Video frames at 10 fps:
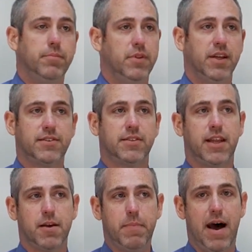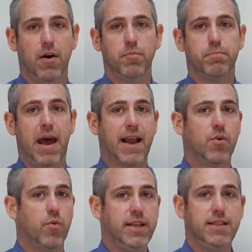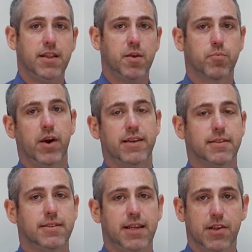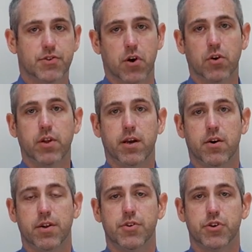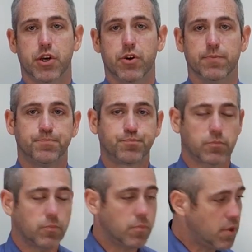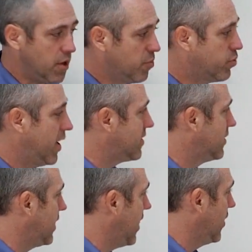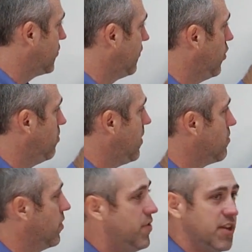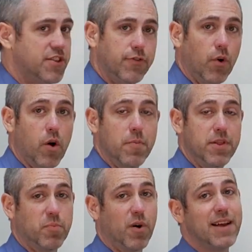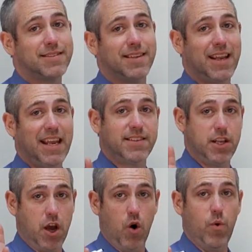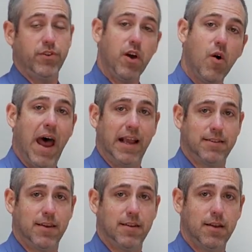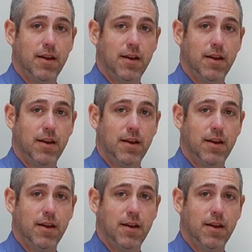Let's think about back when we did the present tense early on in the show. The present tense, if you remember, this form in the present is an O with no accent.